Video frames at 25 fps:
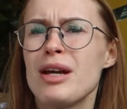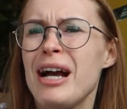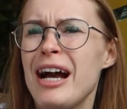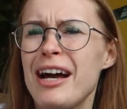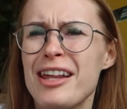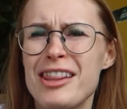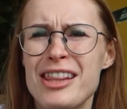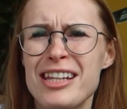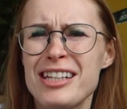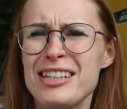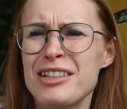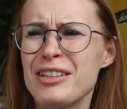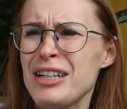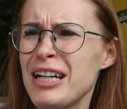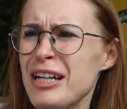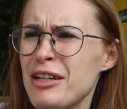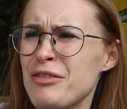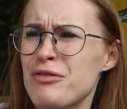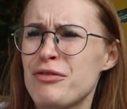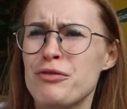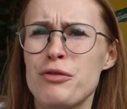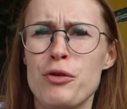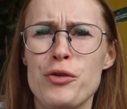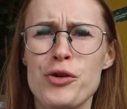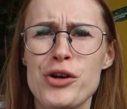I think they're like
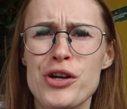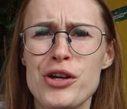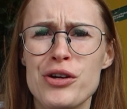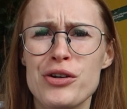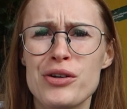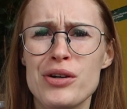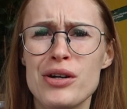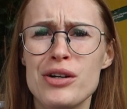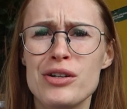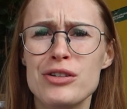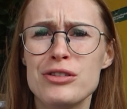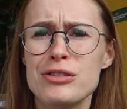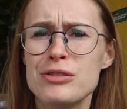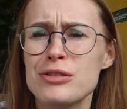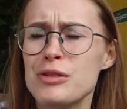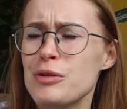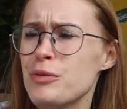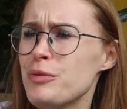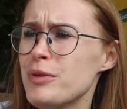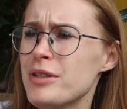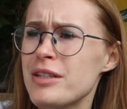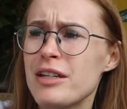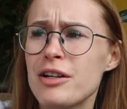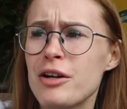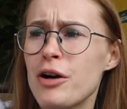€4
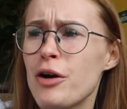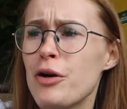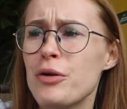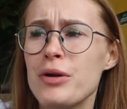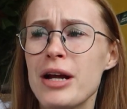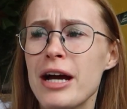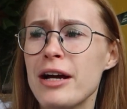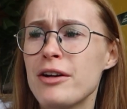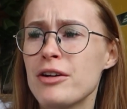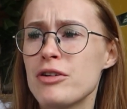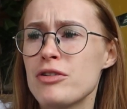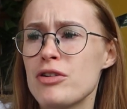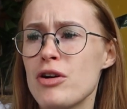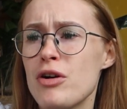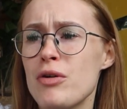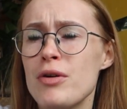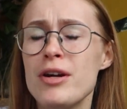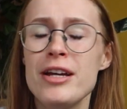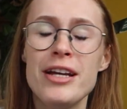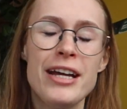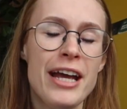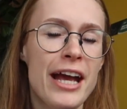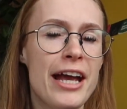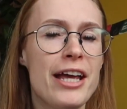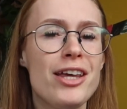with the code, I don't know.
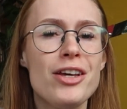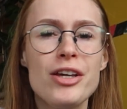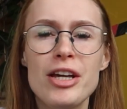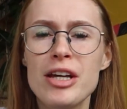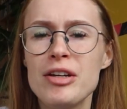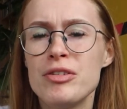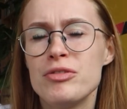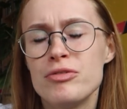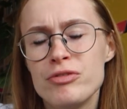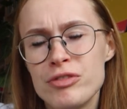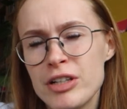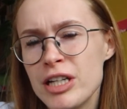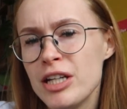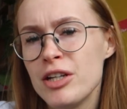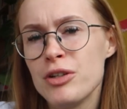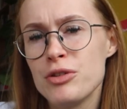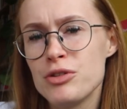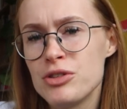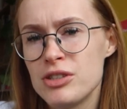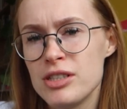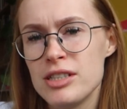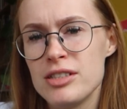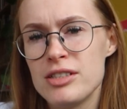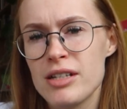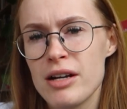And you can
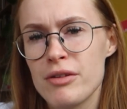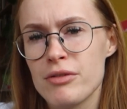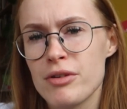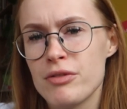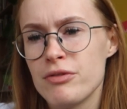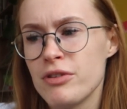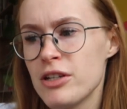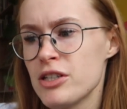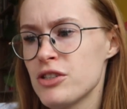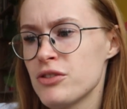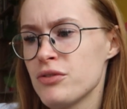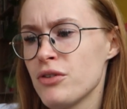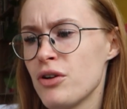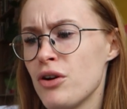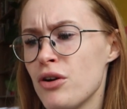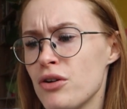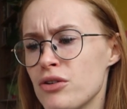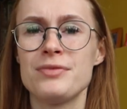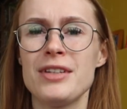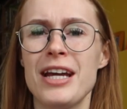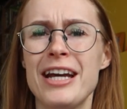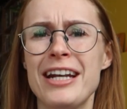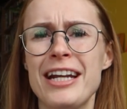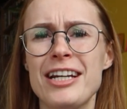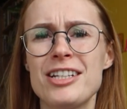reuse these every festival
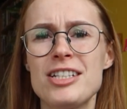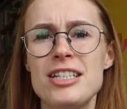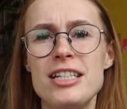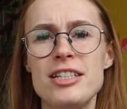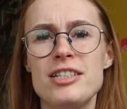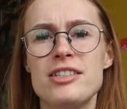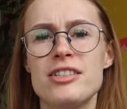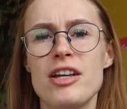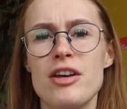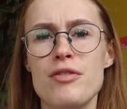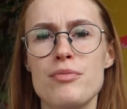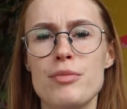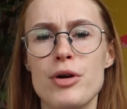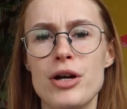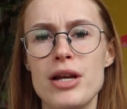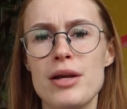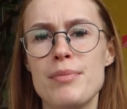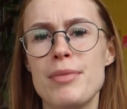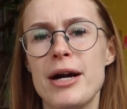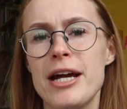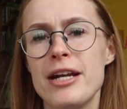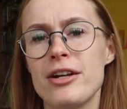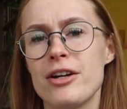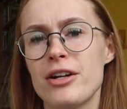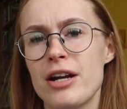and actually save money
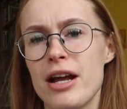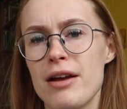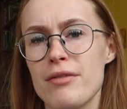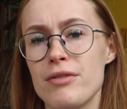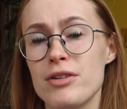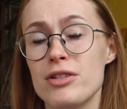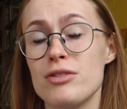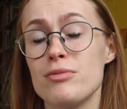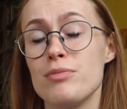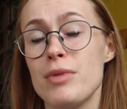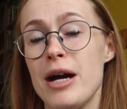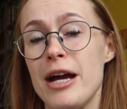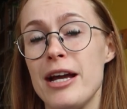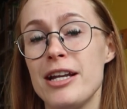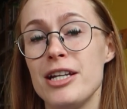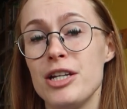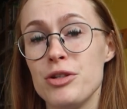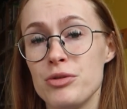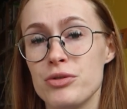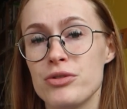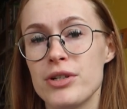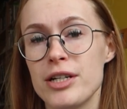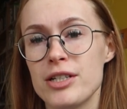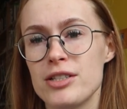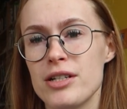by not having to buy new
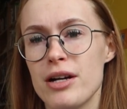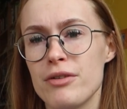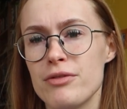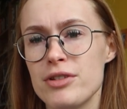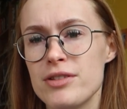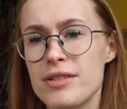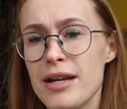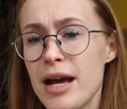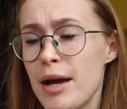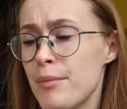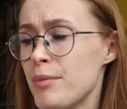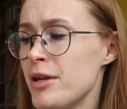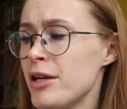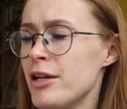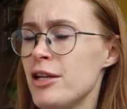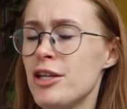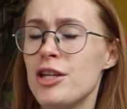drinks every time.